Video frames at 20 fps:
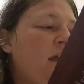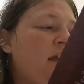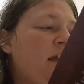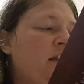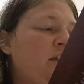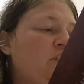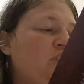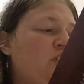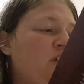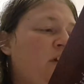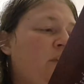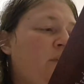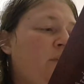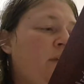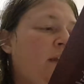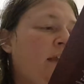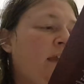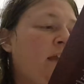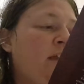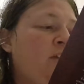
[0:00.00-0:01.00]
is
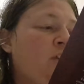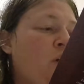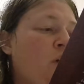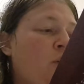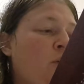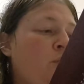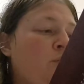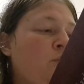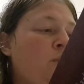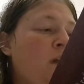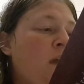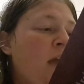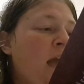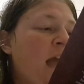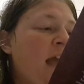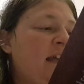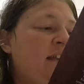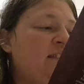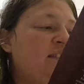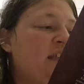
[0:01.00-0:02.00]
generally known
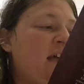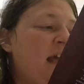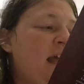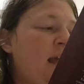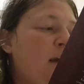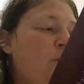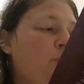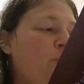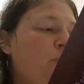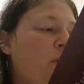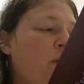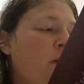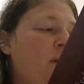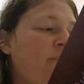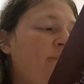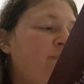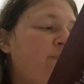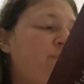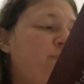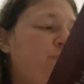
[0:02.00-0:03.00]
as the
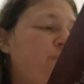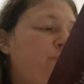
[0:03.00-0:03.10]
Elder